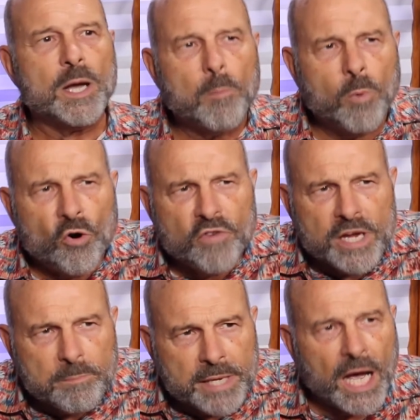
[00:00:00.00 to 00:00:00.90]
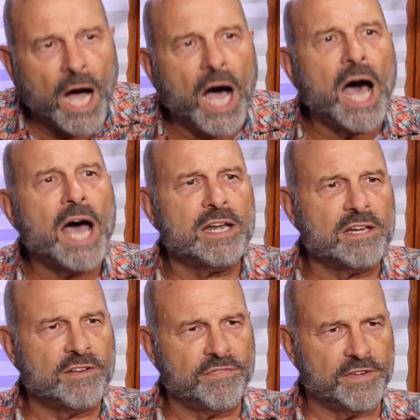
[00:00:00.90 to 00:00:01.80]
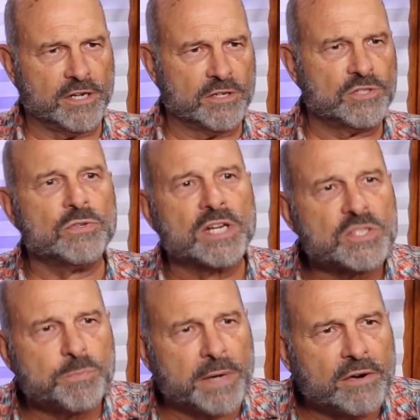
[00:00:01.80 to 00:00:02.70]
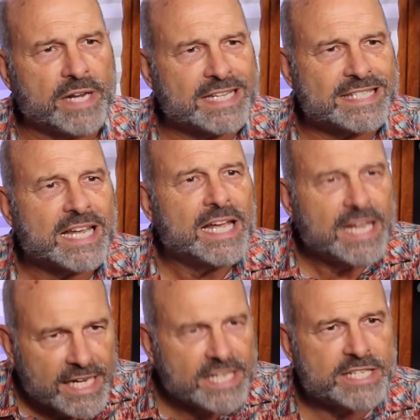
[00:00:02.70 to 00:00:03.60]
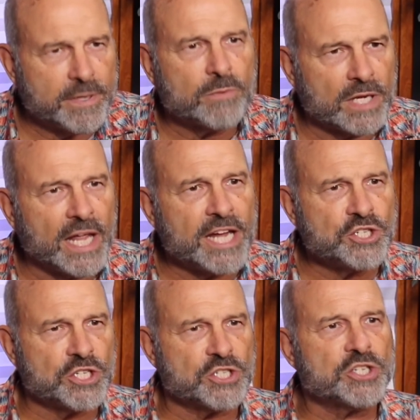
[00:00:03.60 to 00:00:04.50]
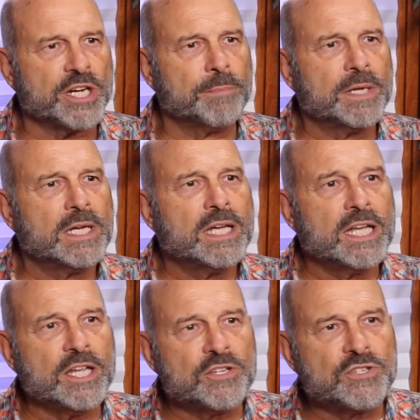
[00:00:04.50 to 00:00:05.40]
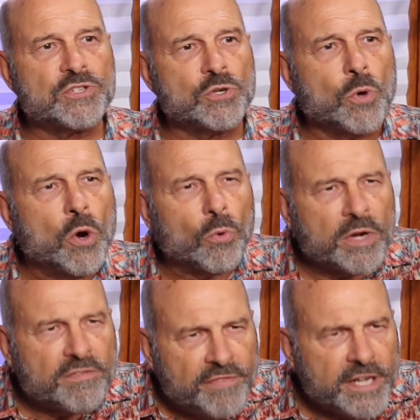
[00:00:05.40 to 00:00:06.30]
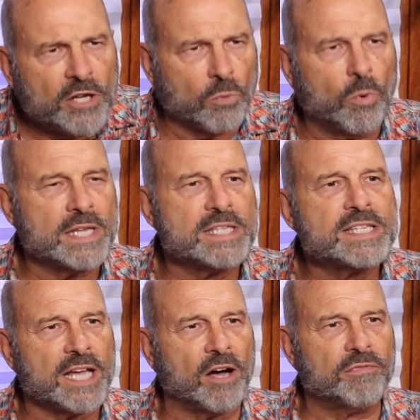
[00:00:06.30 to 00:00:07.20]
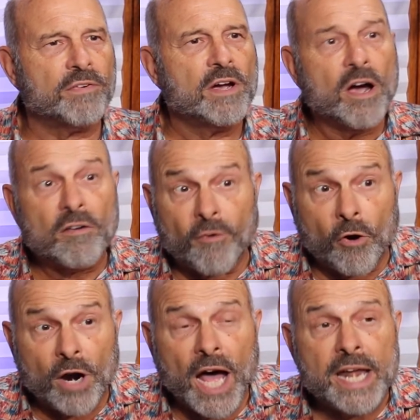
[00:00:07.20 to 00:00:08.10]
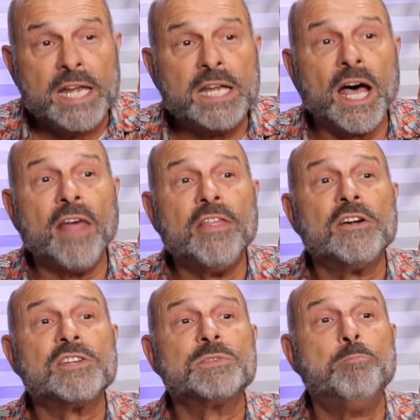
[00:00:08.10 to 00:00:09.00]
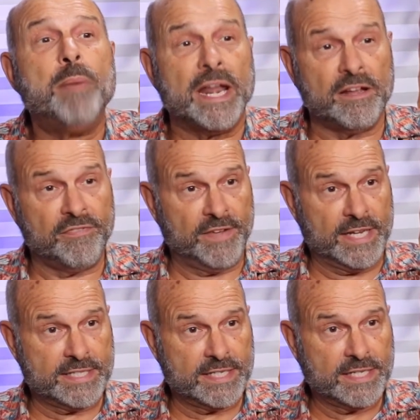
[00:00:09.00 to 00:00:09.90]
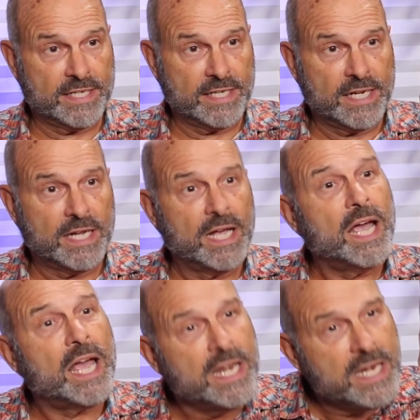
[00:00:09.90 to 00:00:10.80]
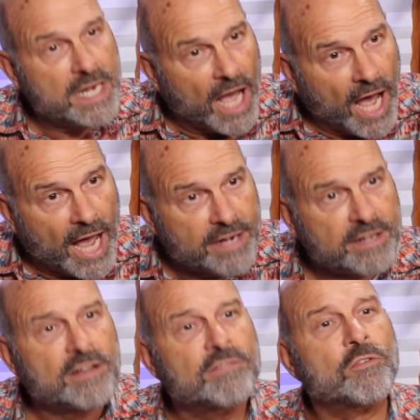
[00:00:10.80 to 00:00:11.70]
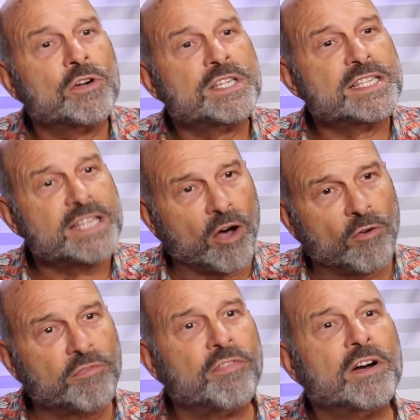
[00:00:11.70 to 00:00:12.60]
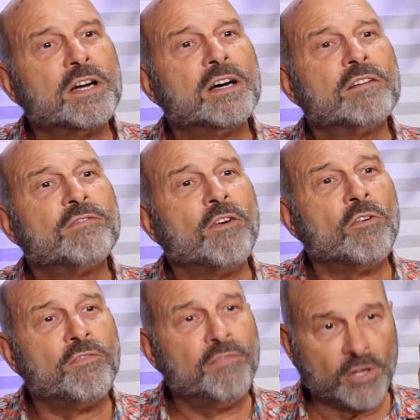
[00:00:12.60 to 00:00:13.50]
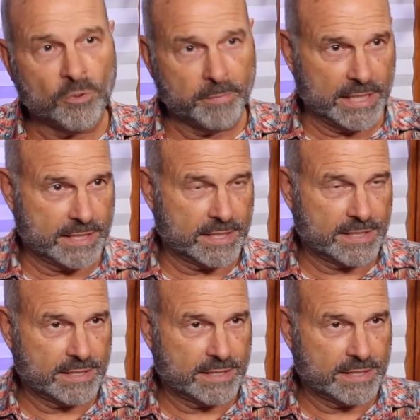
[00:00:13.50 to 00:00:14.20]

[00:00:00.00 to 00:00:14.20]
Moving beyond fear to experience intimate relationship is to reveal oneself for another's benefit and not for self-fulfillment.